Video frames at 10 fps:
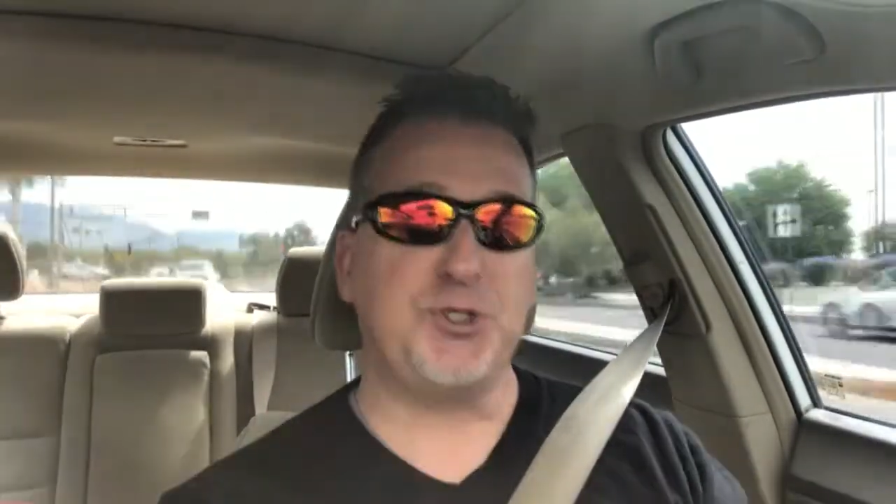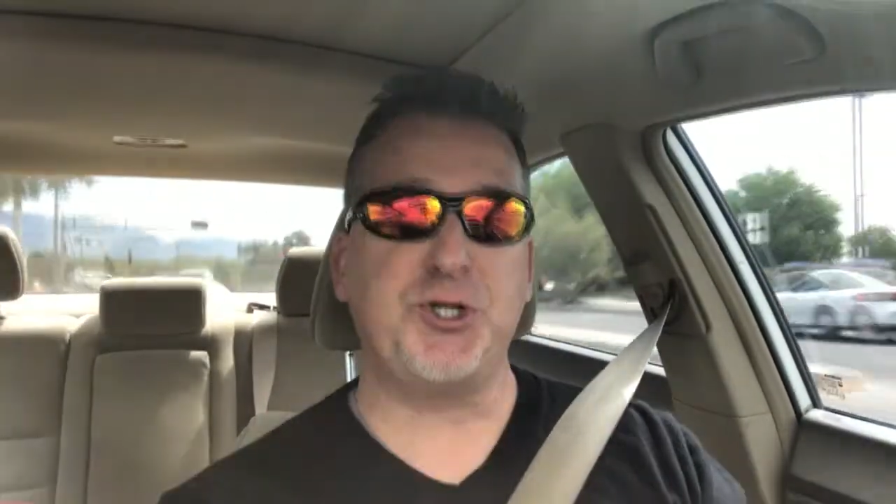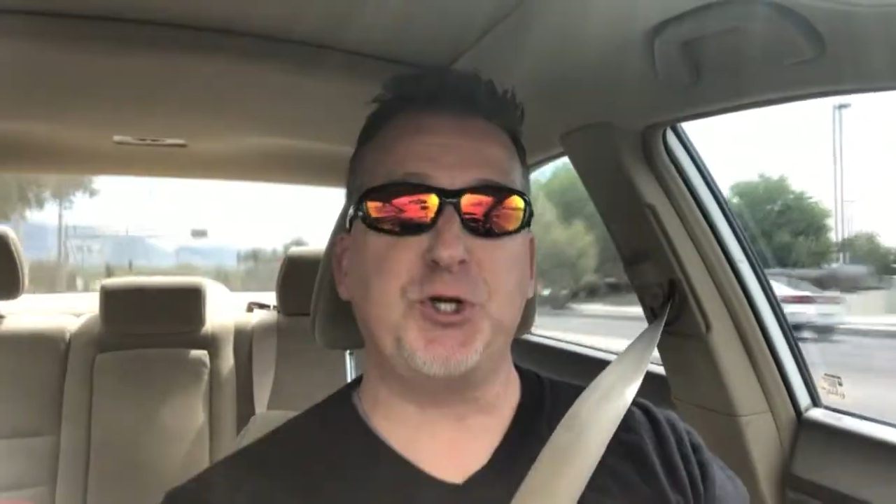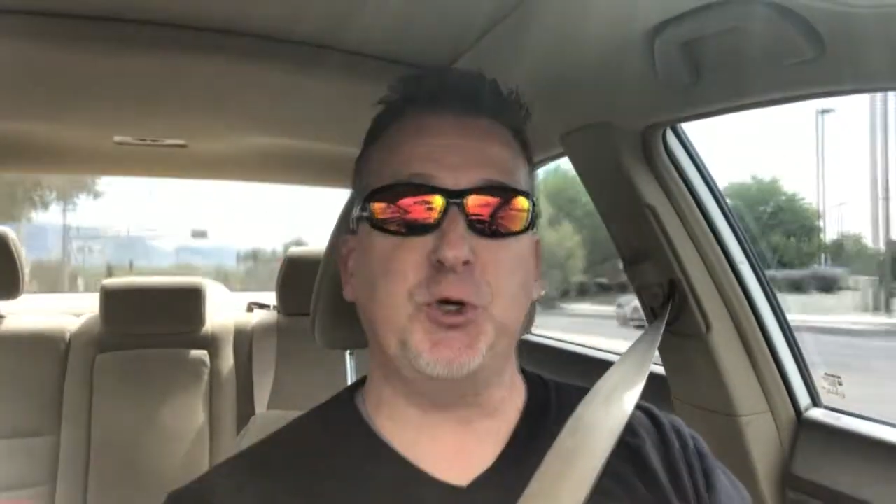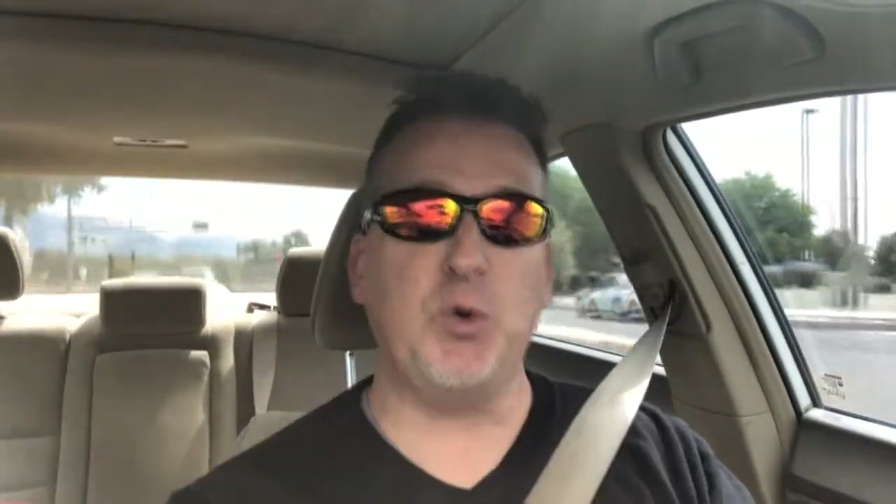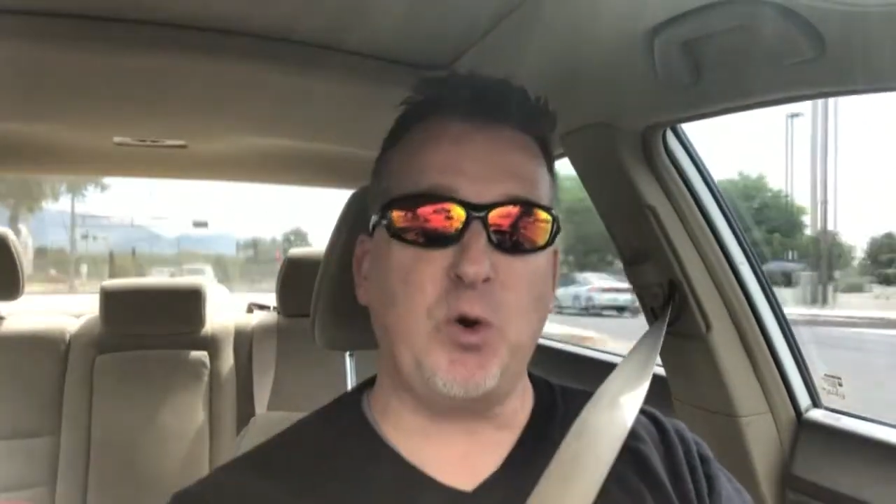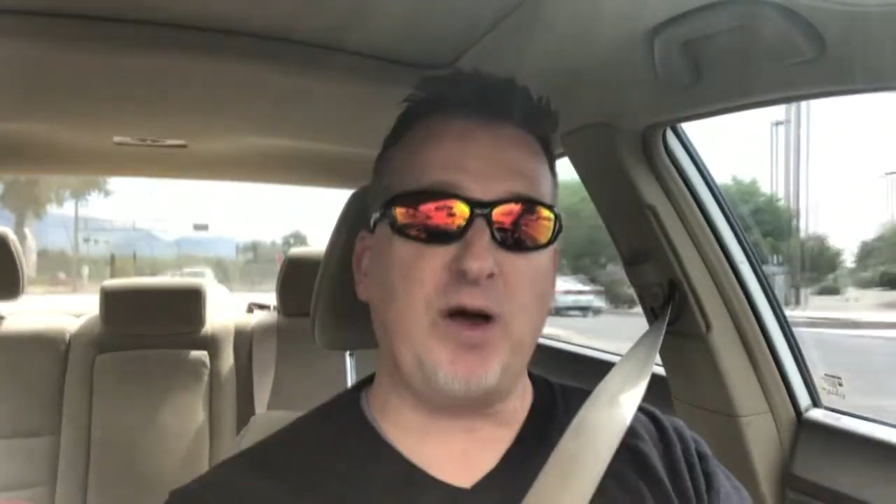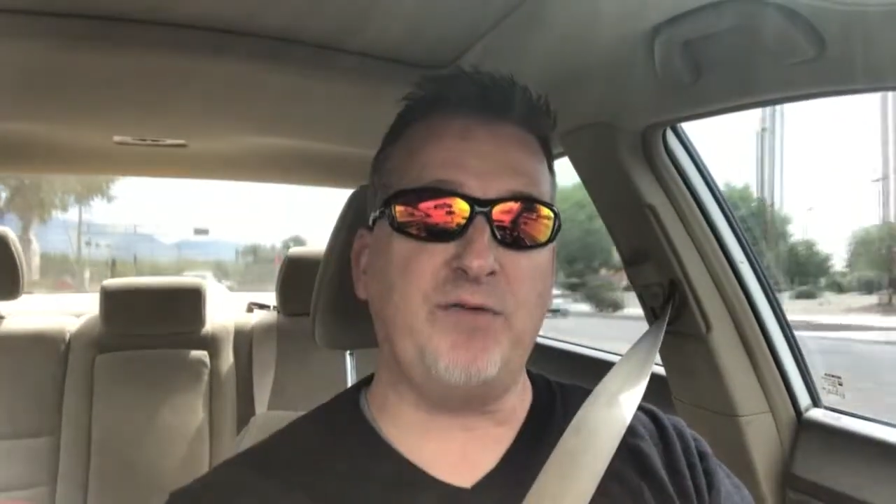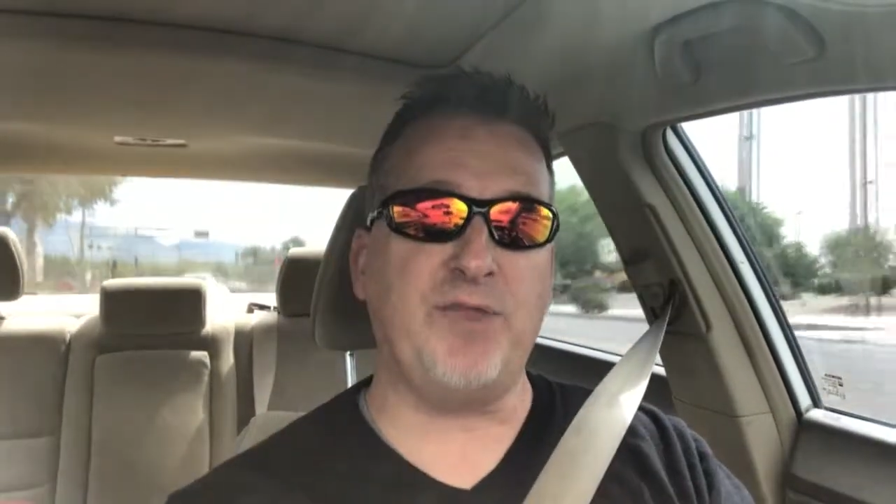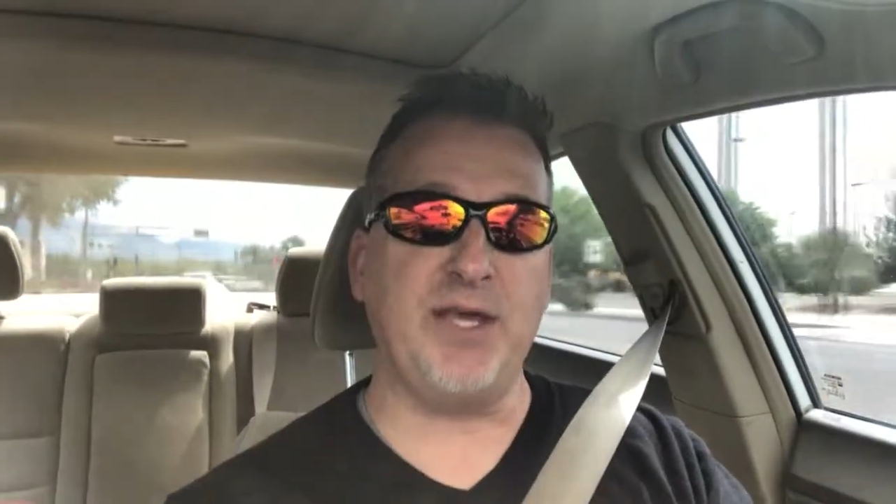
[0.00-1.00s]
2
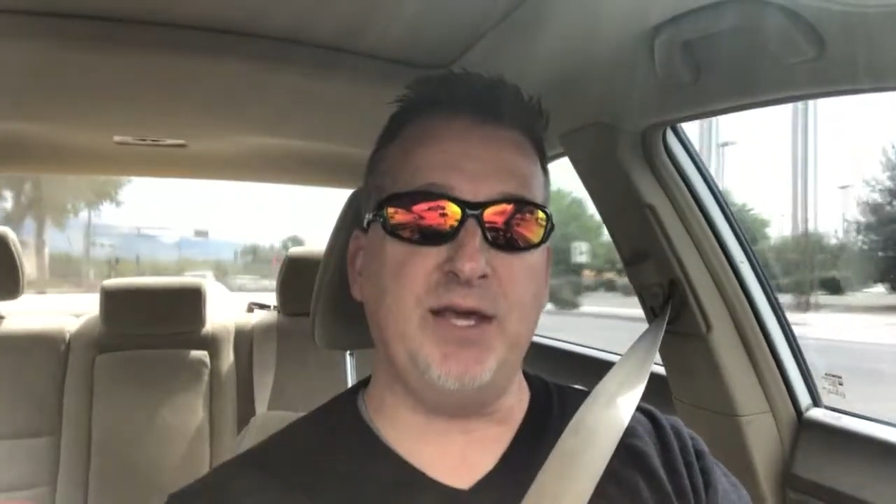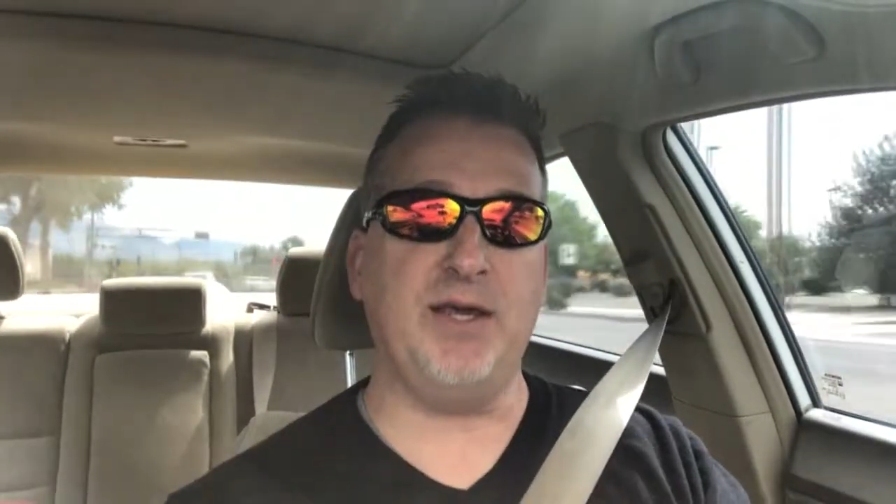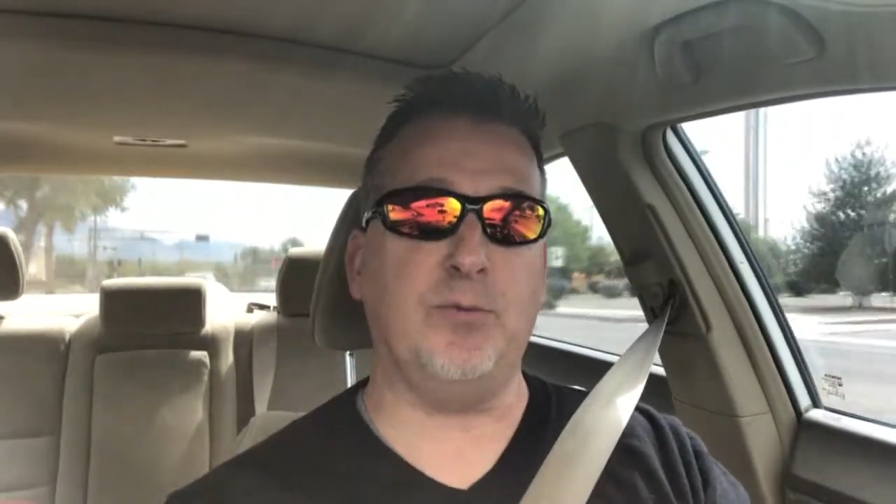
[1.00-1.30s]
of the